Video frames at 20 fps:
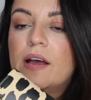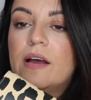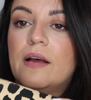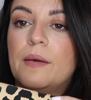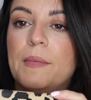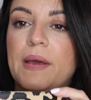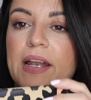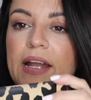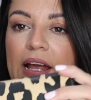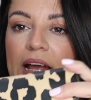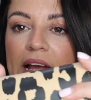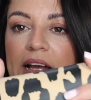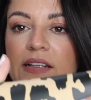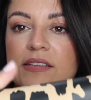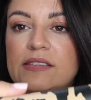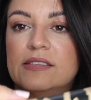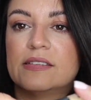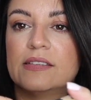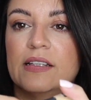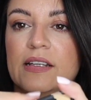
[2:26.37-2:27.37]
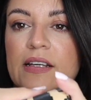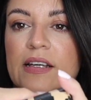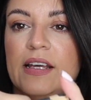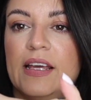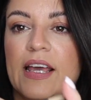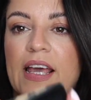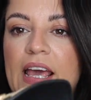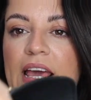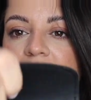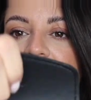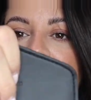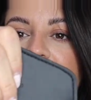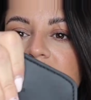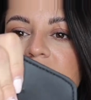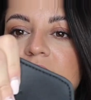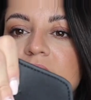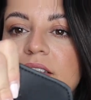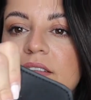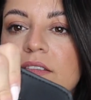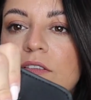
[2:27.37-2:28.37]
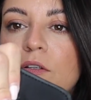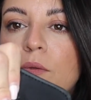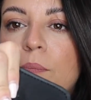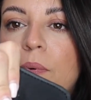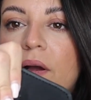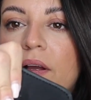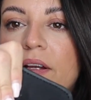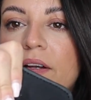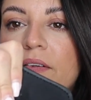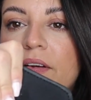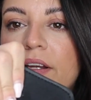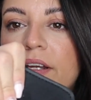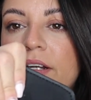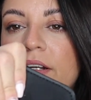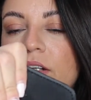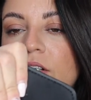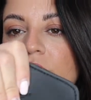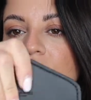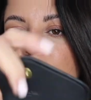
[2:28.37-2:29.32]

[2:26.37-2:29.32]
and it has this little pocket right here,